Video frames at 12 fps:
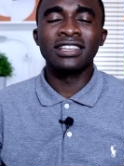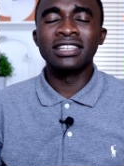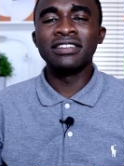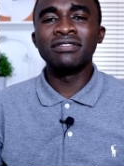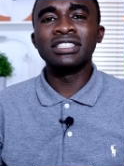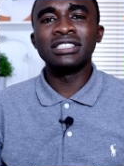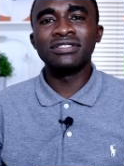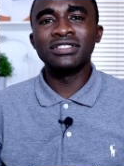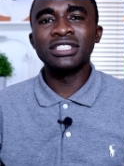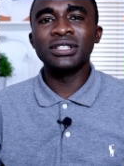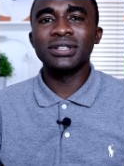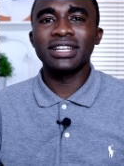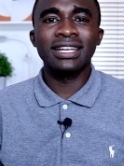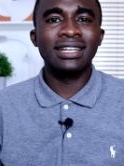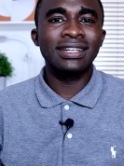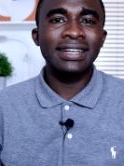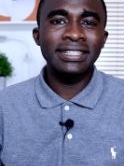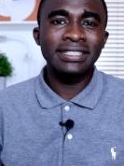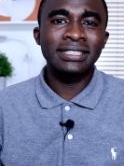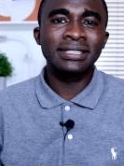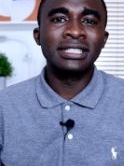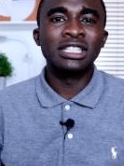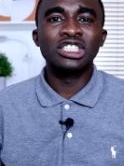Give this video a like,